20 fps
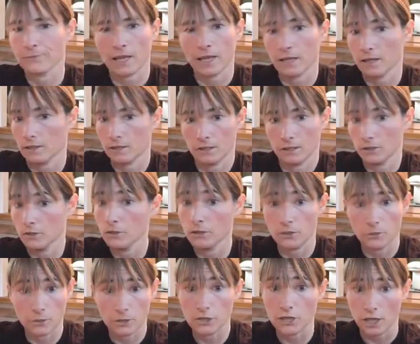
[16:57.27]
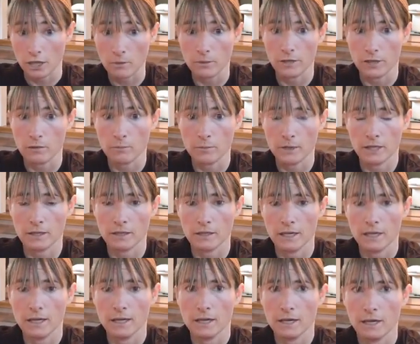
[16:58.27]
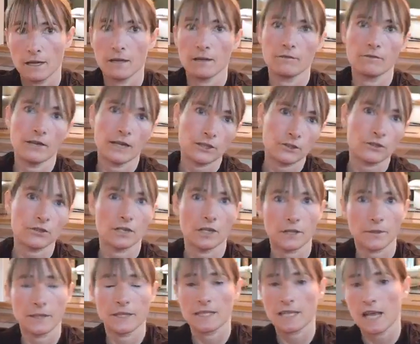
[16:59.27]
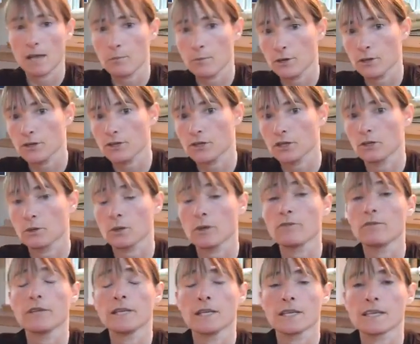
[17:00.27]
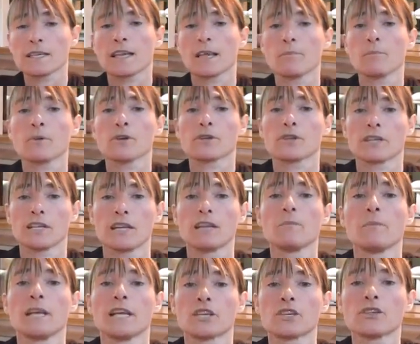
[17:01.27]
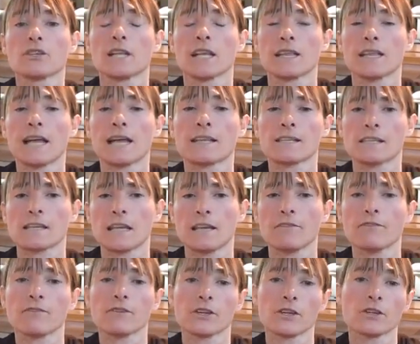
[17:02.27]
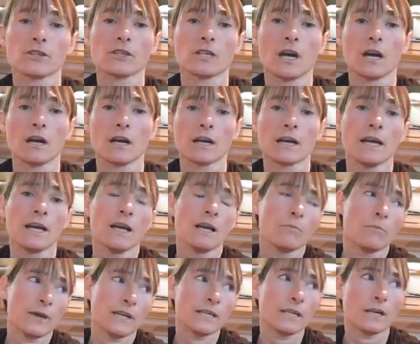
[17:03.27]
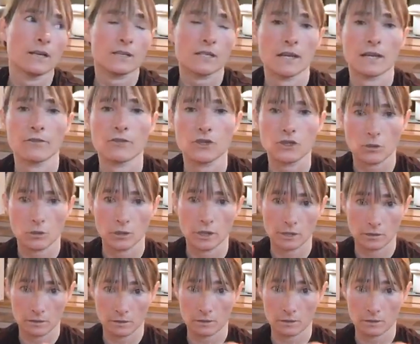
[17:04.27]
don't know who you would check with, but a veterinary type person or a fitness type person and make sure that that's safe for your dog. My dogs have short